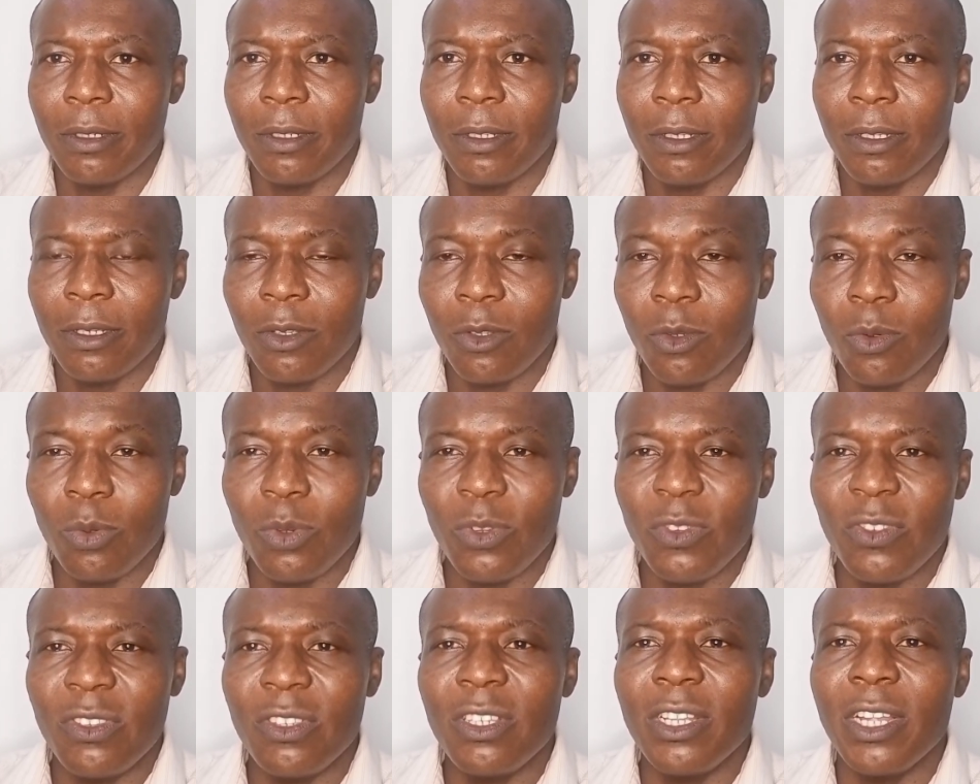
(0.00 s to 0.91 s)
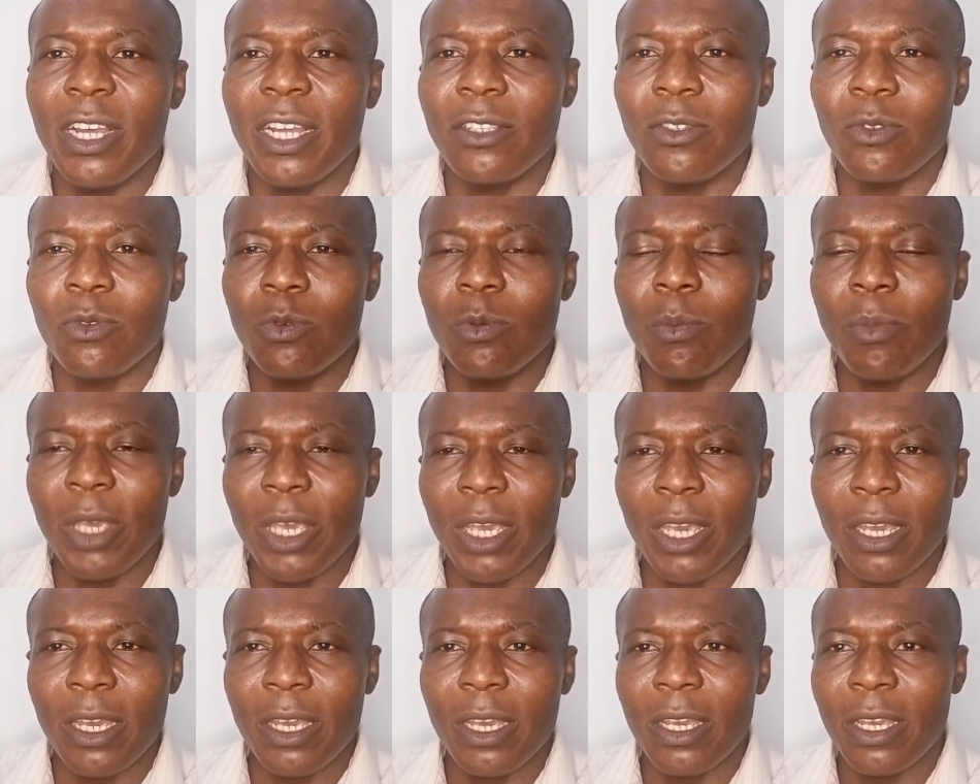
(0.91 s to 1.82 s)
you will see that you will make
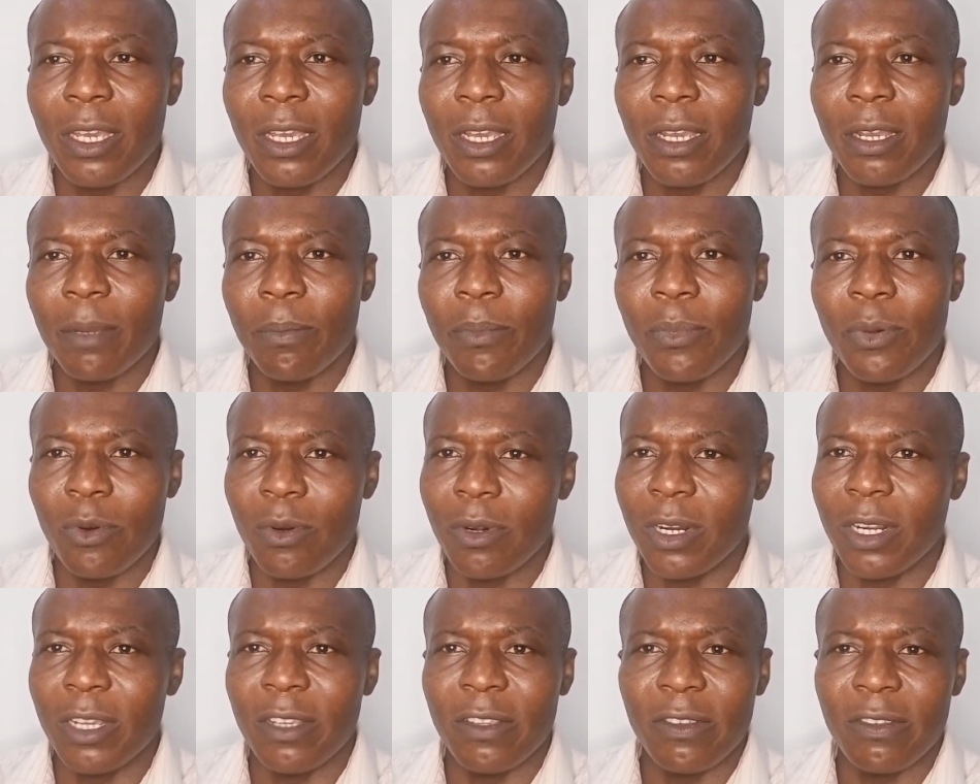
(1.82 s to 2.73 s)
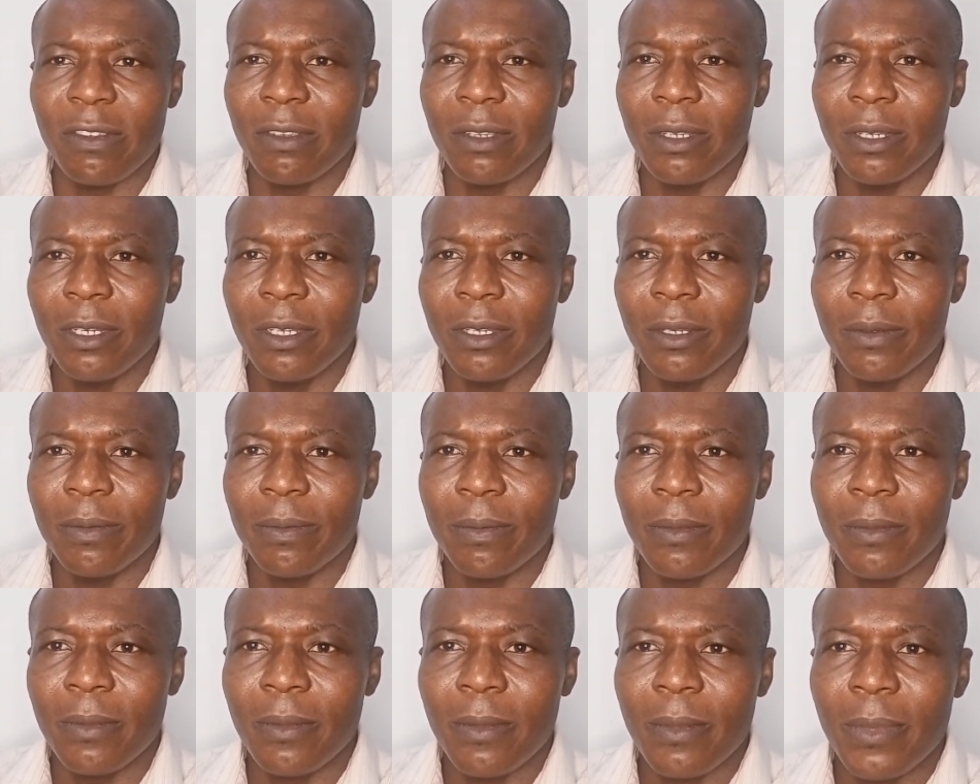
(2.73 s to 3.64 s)
progress.
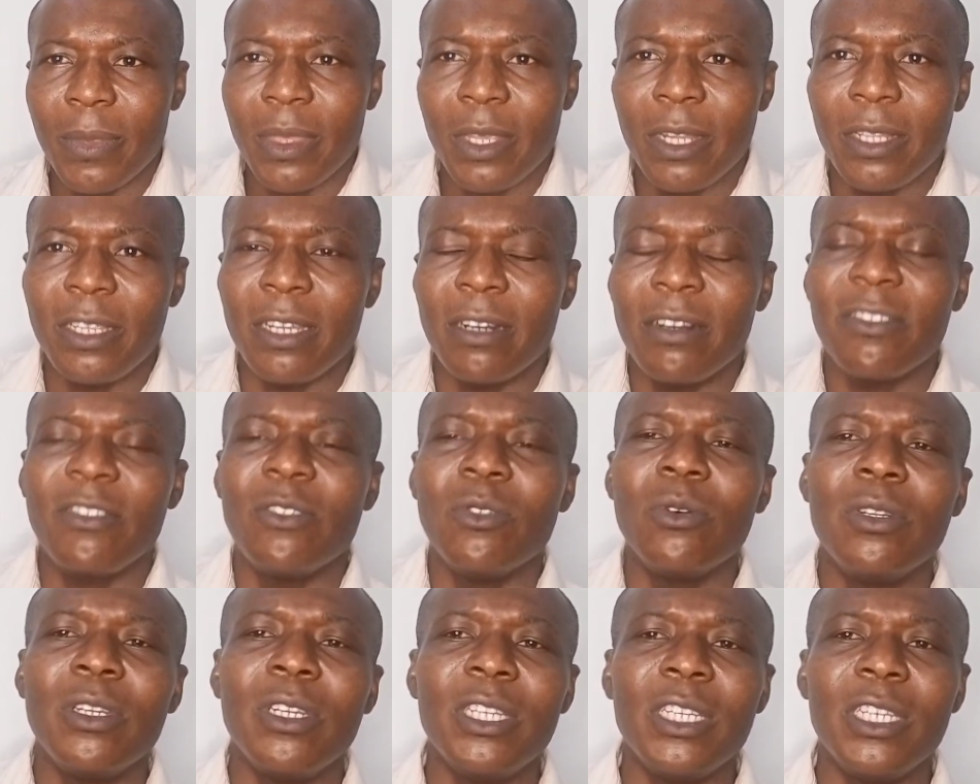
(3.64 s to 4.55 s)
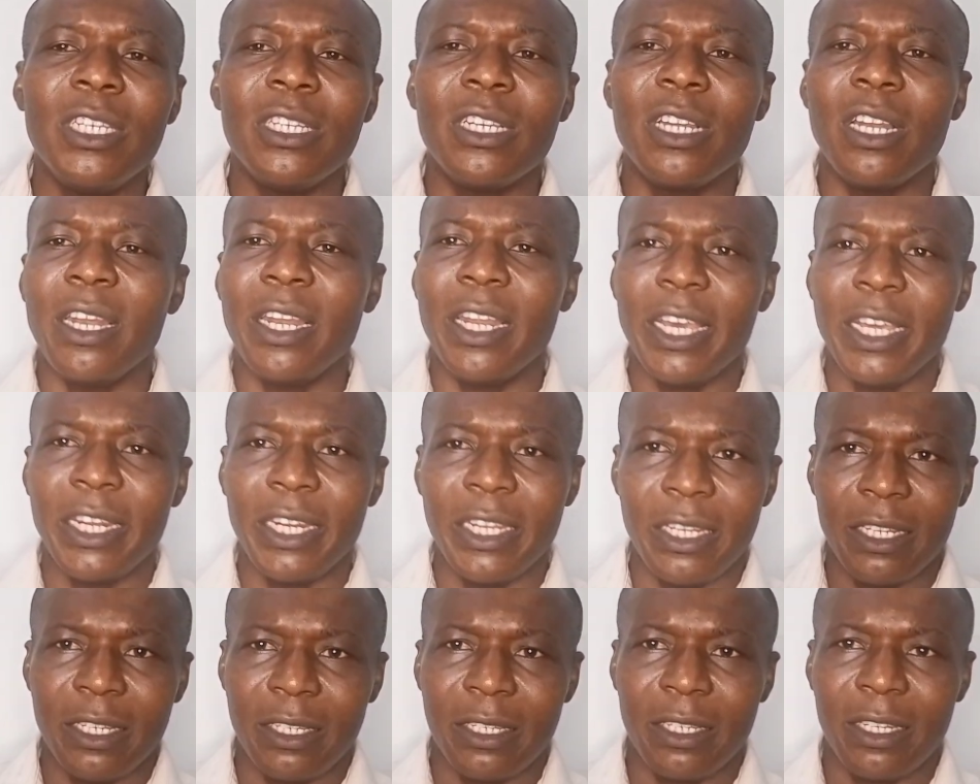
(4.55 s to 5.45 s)
There is no need learning
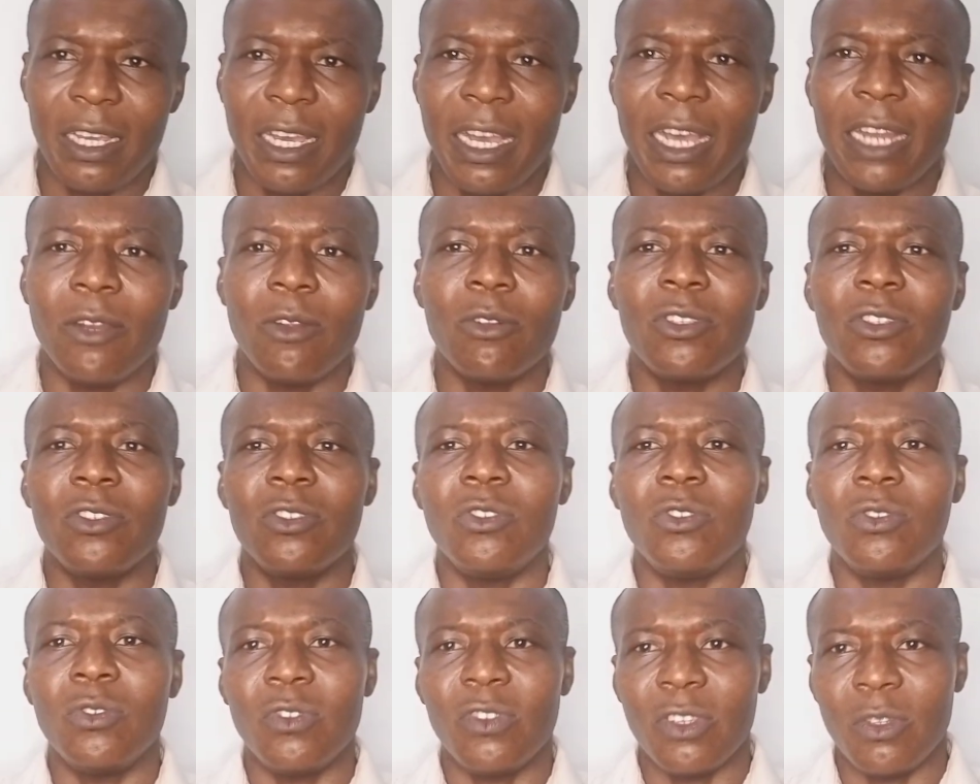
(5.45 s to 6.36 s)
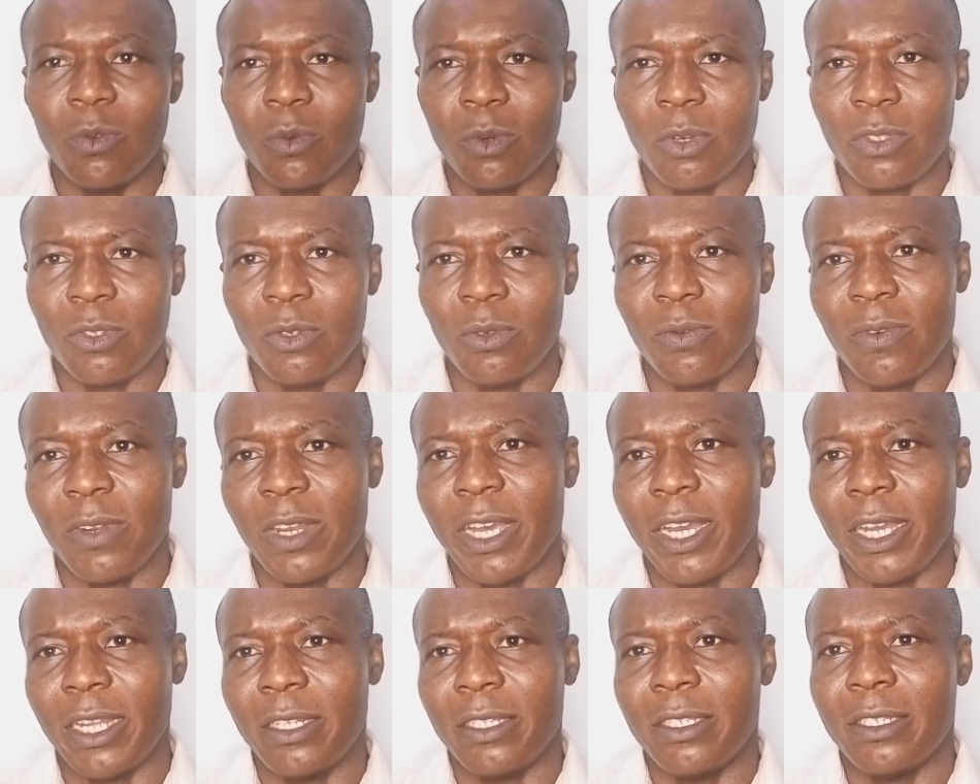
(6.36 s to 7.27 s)
and not using what you've
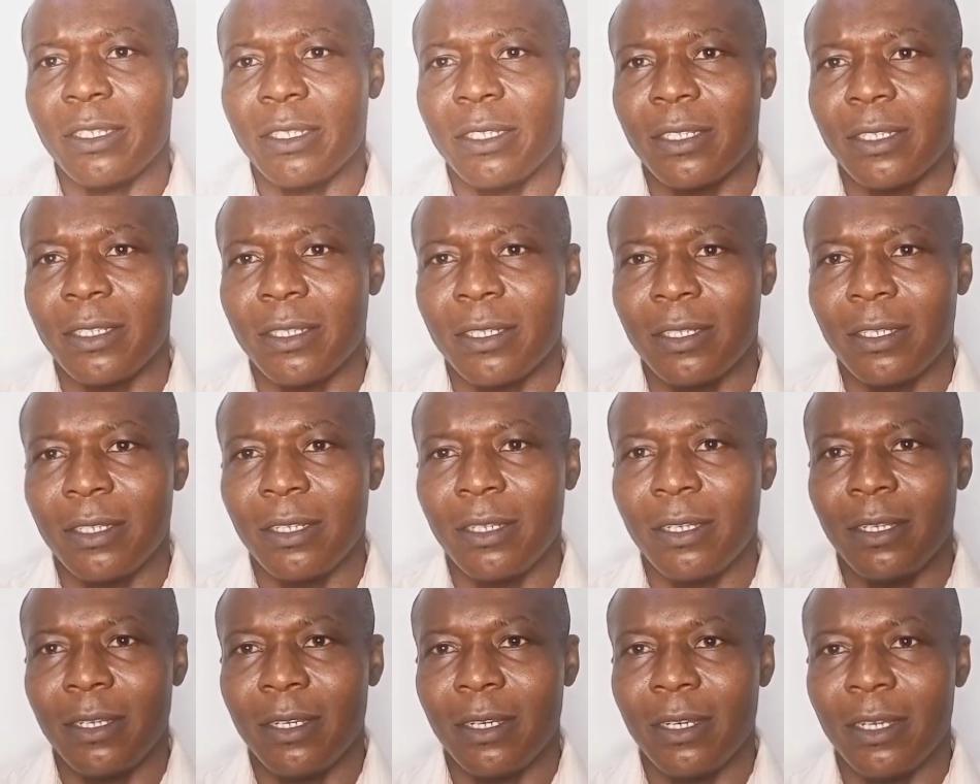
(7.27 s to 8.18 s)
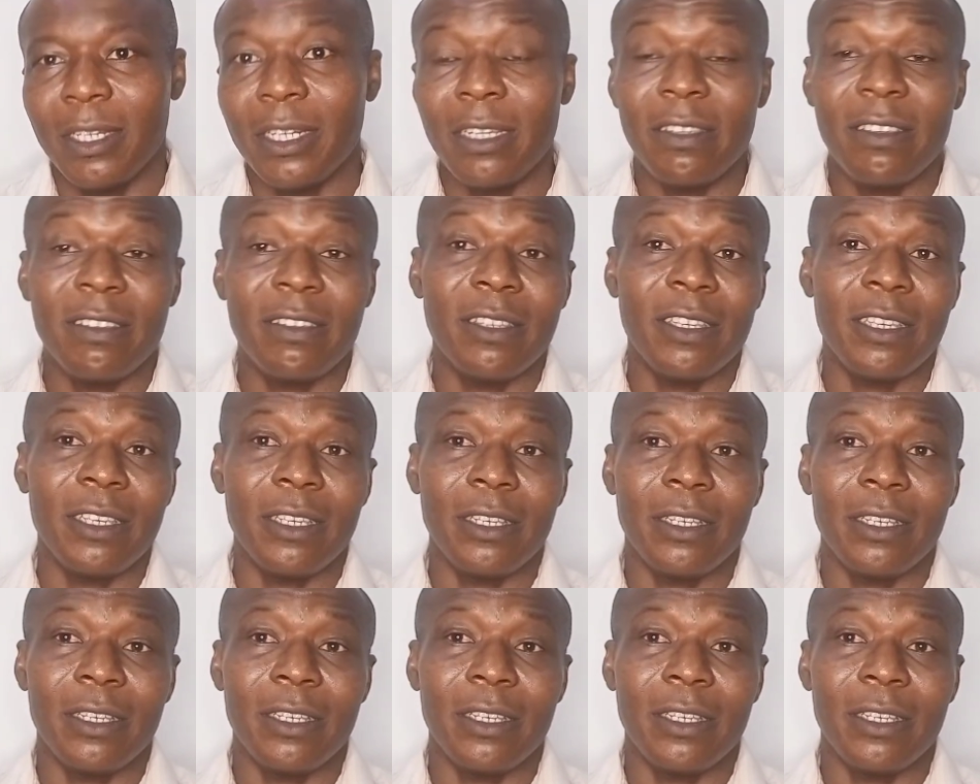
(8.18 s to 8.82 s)
learned. They say